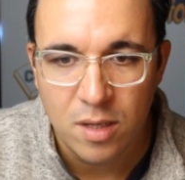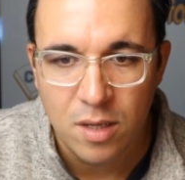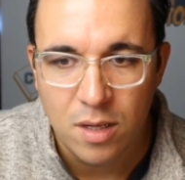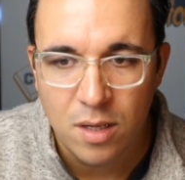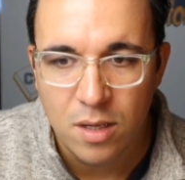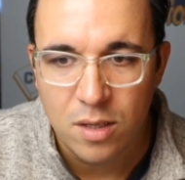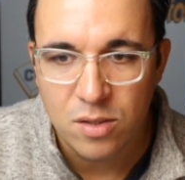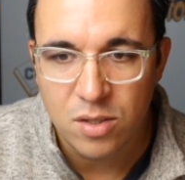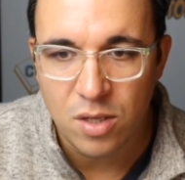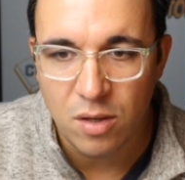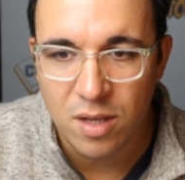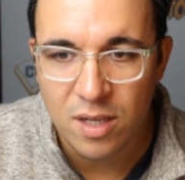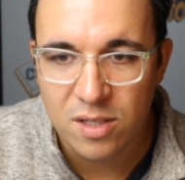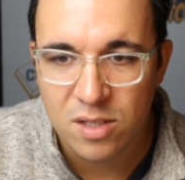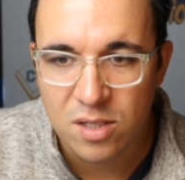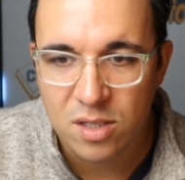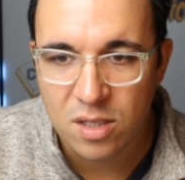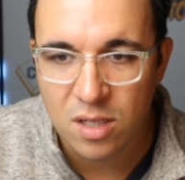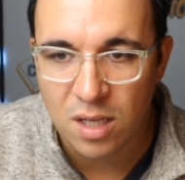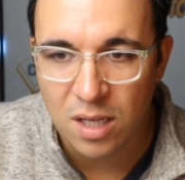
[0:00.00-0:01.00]
So
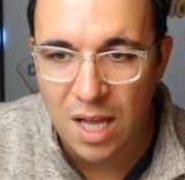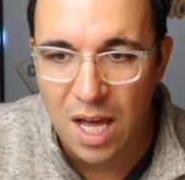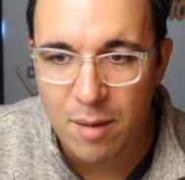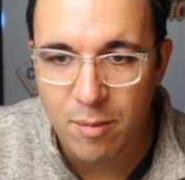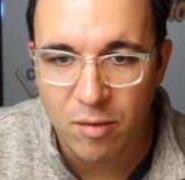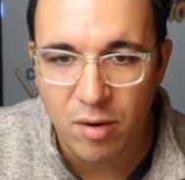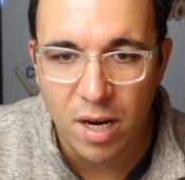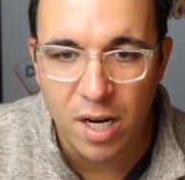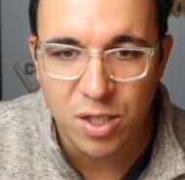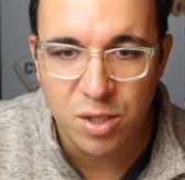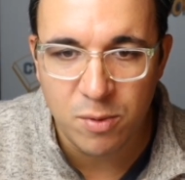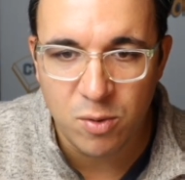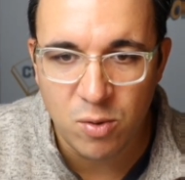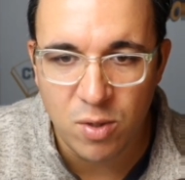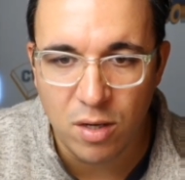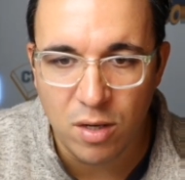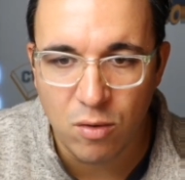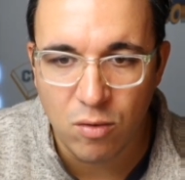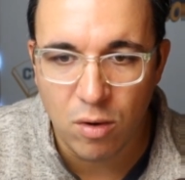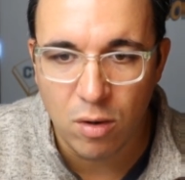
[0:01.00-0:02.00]
this collaboration
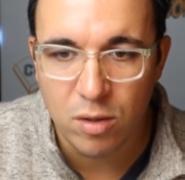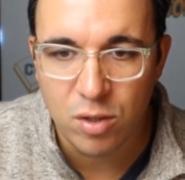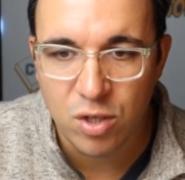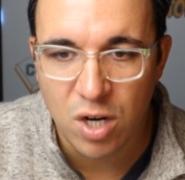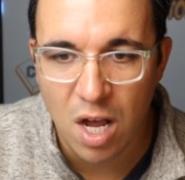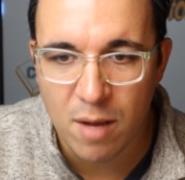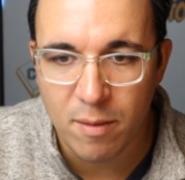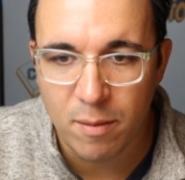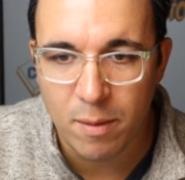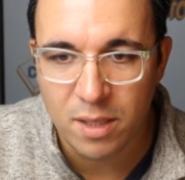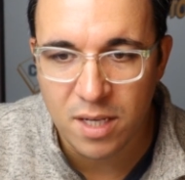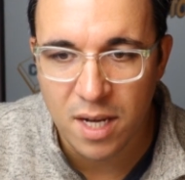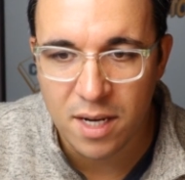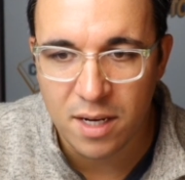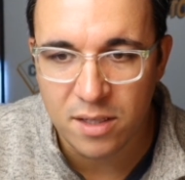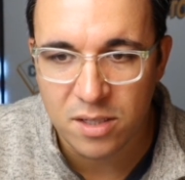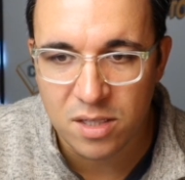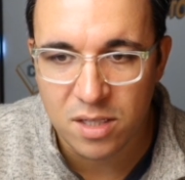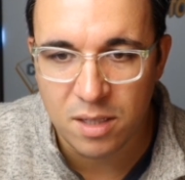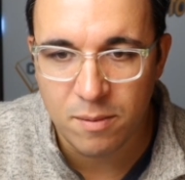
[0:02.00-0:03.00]
between Crow Tribe and
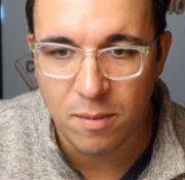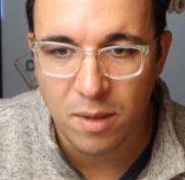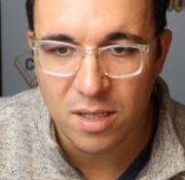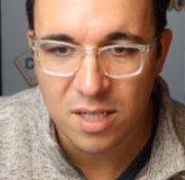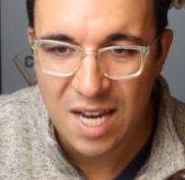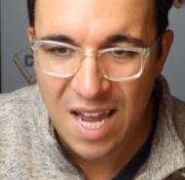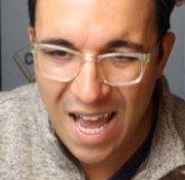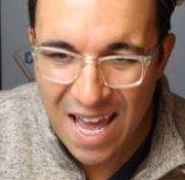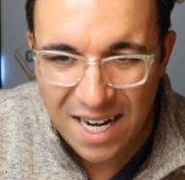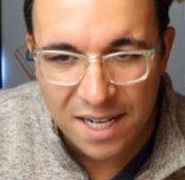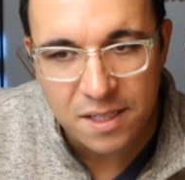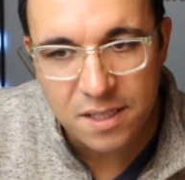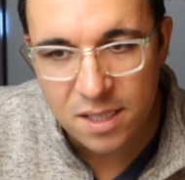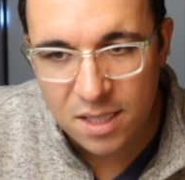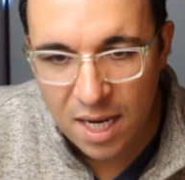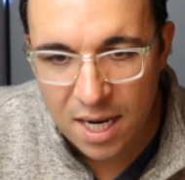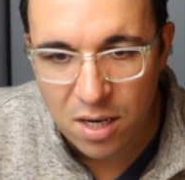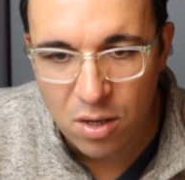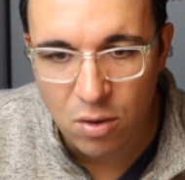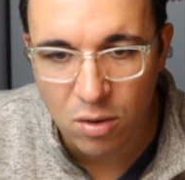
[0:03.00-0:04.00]
Montana, Montana
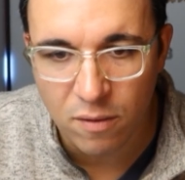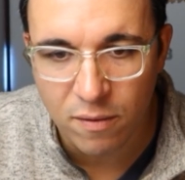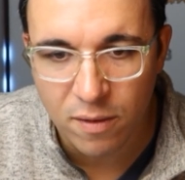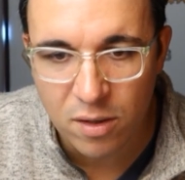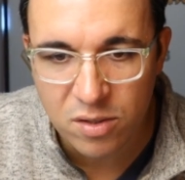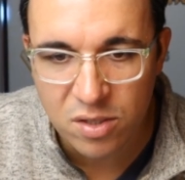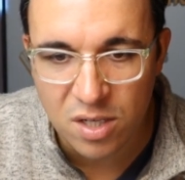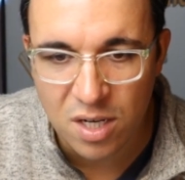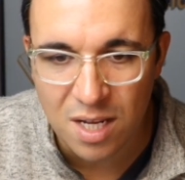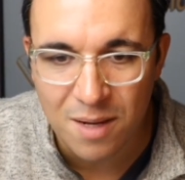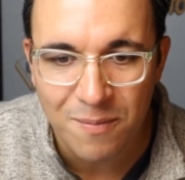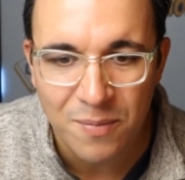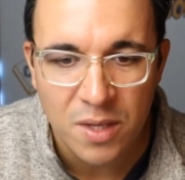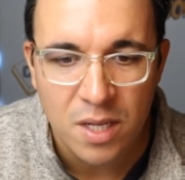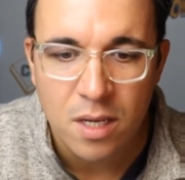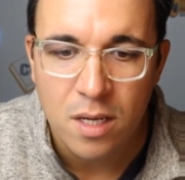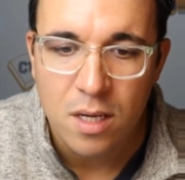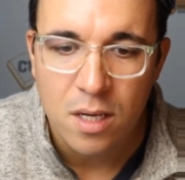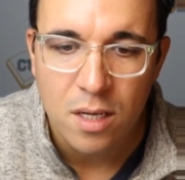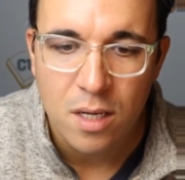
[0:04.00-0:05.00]
State University
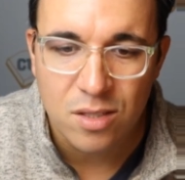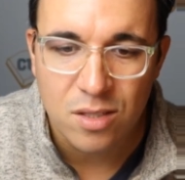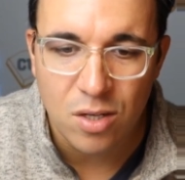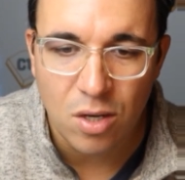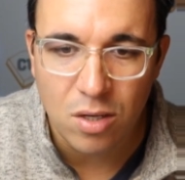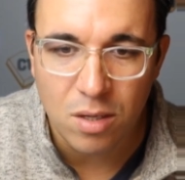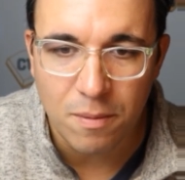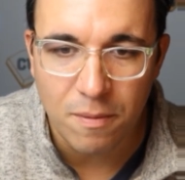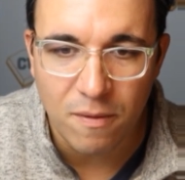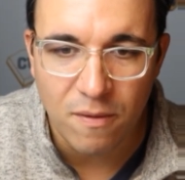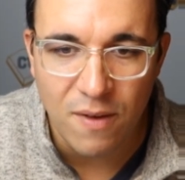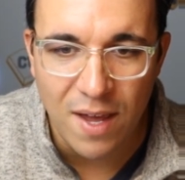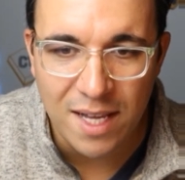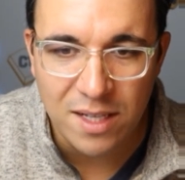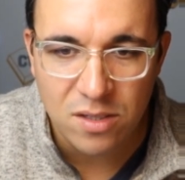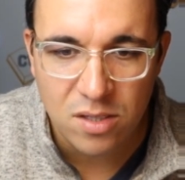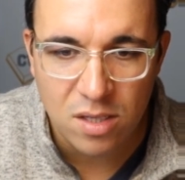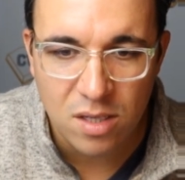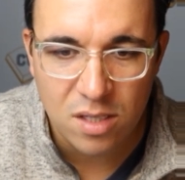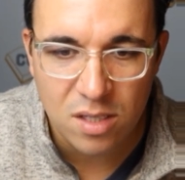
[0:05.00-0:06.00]

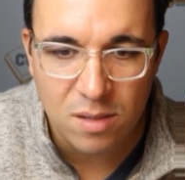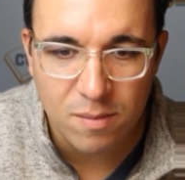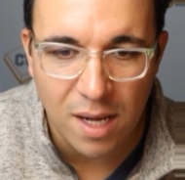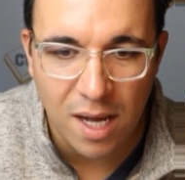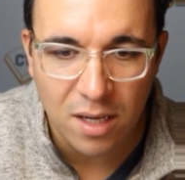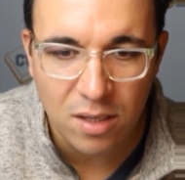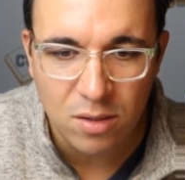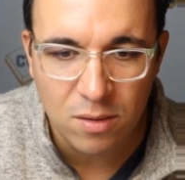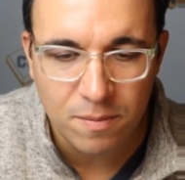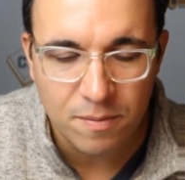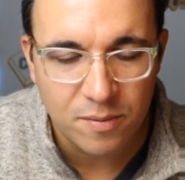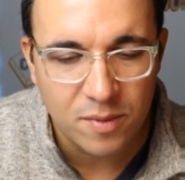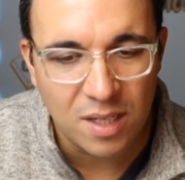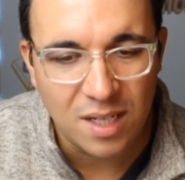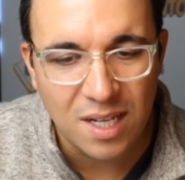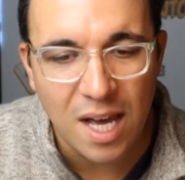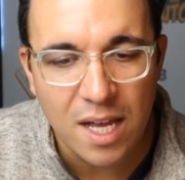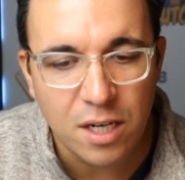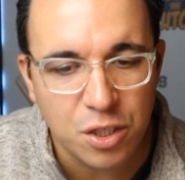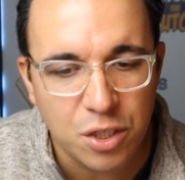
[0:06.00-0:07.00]
circumvents this model,
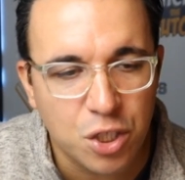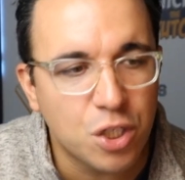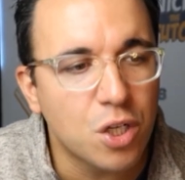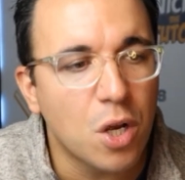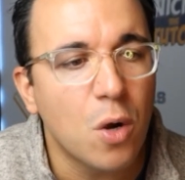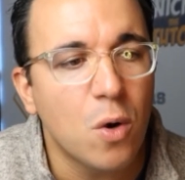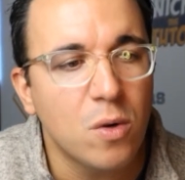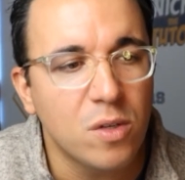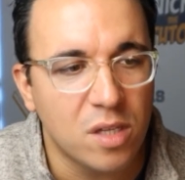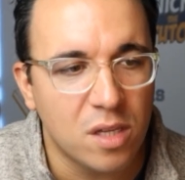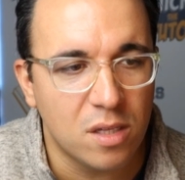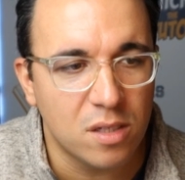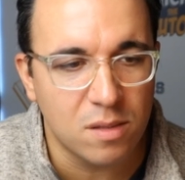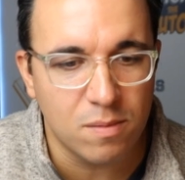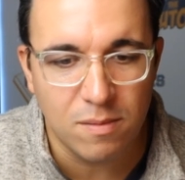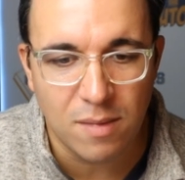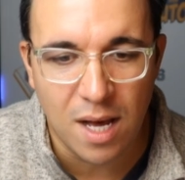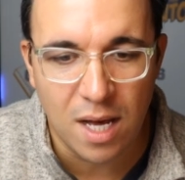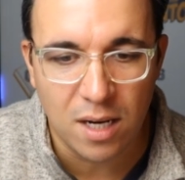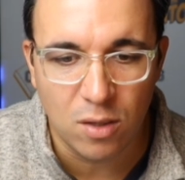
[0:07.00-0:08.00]
kind of shows that this
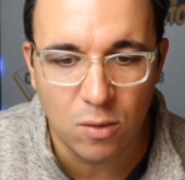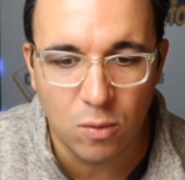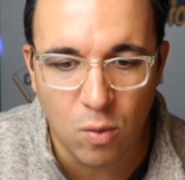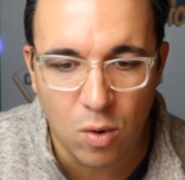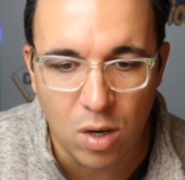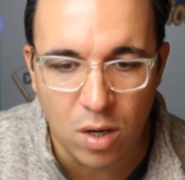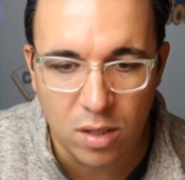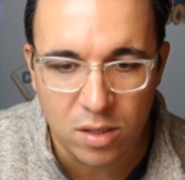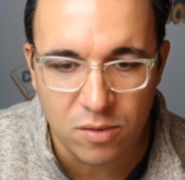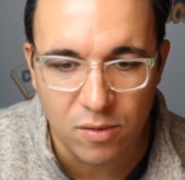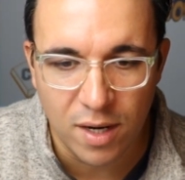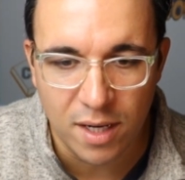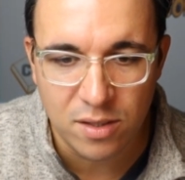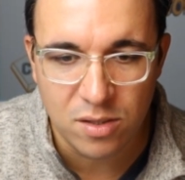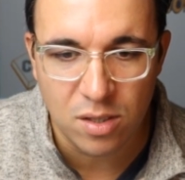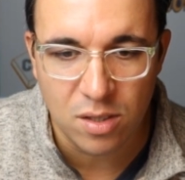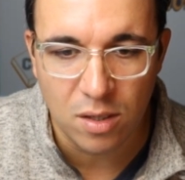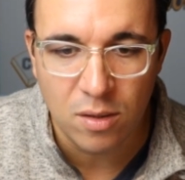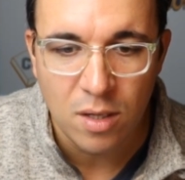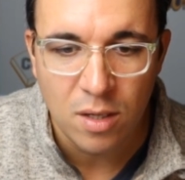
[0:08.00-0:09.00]
model works, right?
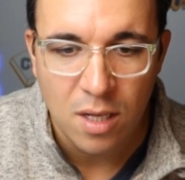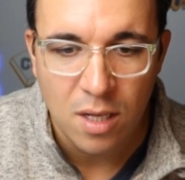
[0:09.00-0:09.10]
So